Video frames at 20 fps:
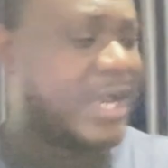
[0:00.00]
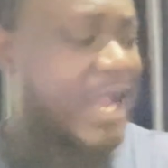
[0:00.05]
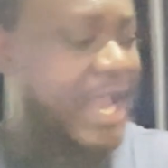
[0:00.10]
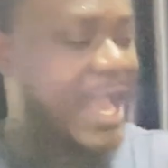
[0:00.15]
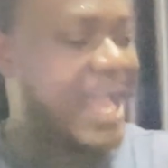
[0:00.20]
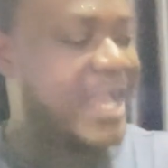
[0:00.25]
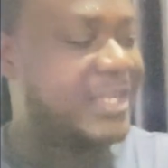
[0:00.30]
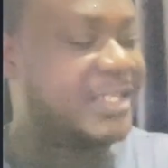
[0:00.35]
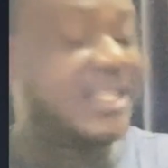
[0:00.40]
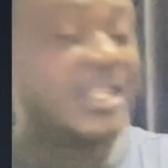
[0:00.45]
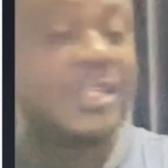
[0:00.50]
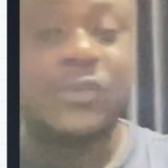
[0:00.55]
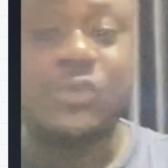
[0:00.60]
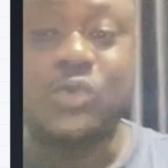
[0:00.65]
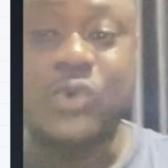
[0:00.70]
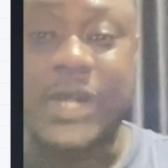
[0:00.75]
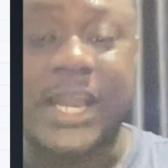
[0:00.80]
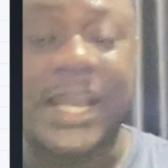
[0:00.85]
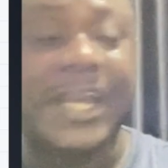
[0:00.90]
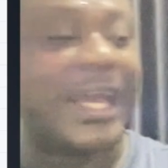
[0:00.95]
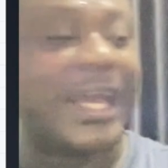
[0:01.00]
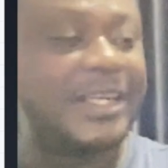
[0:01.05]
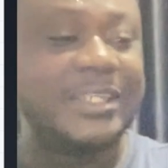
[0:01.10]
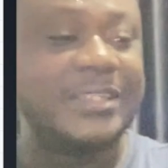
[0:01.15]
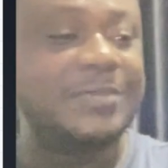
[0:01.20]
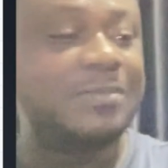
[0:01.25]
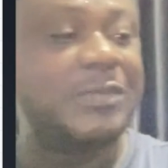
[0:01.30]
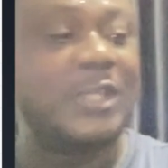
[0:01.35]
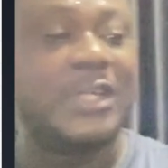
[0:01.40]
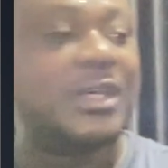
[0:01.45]
and they look
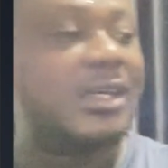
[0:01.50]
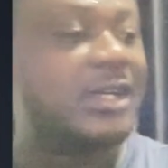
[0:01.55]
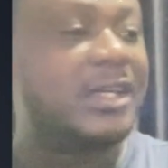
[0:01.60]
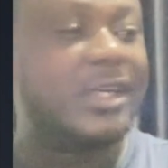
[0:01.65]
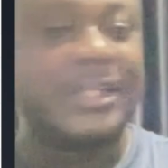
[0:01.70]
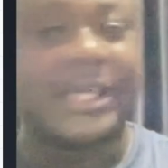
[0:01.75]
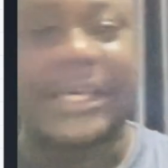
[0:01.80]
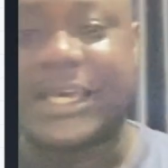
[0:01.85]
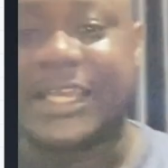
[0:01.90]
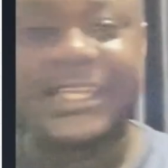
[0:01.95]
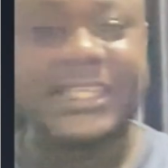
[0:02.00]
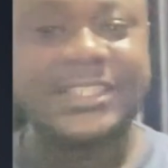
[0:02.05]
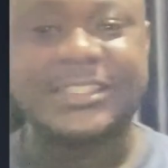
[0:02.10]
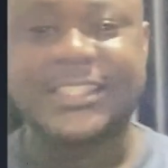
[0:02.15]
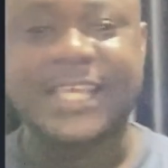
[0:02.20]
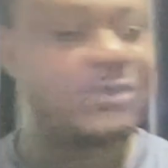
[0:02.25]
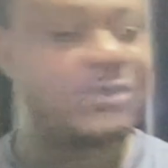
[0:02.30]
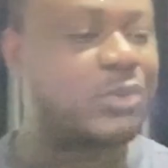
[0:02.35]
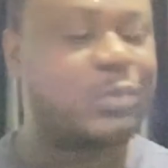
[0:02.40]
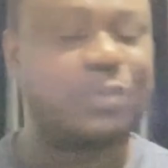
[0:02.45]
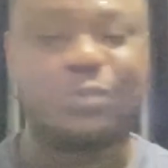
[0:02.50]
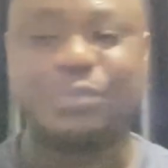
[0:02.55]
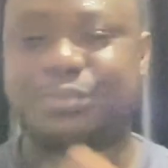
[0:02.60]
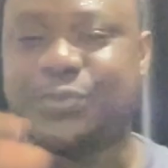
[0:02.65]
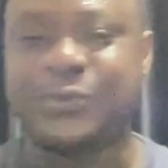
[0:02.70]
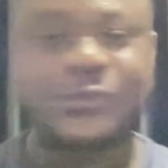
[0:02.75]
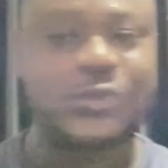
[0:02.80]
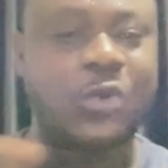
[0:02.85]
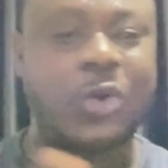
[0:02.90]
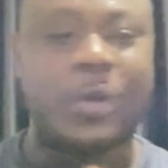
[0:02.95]
and they start to
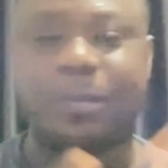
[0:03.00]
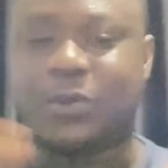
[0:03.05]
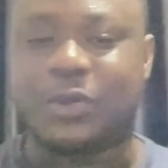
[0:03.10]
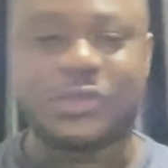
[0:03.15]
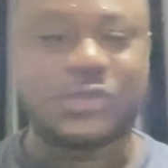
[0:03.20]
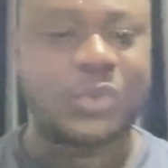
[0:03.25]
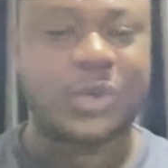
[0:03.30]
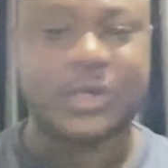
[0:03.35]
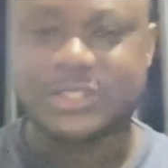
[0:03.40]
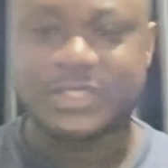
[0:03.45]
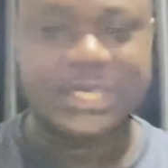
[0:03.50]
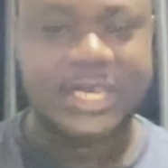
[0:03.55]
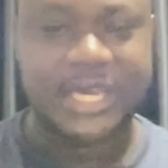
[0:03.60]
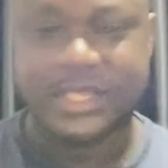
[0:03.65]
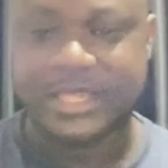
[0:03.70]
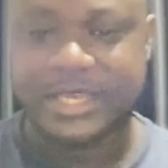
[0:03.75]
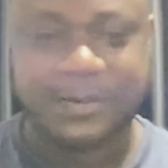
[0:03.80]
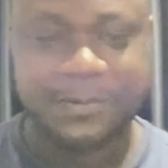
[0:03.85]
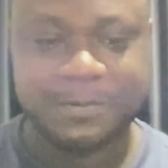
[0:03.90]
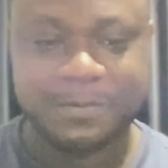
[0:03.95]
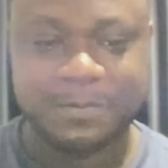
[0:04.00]
put 1 + 1 together.